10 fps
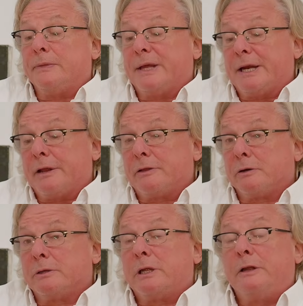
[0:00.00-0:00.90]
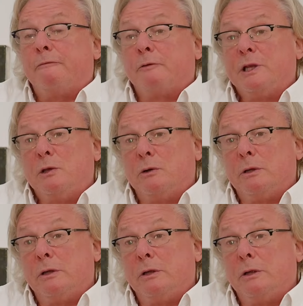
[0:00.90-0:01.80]
Then I thought, if we
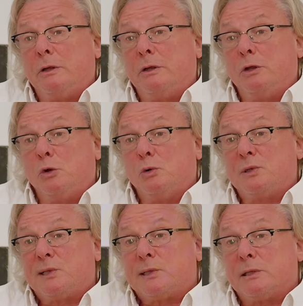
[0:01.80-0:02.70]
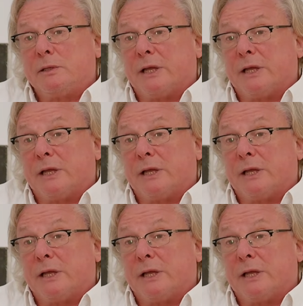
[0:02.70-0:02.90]
use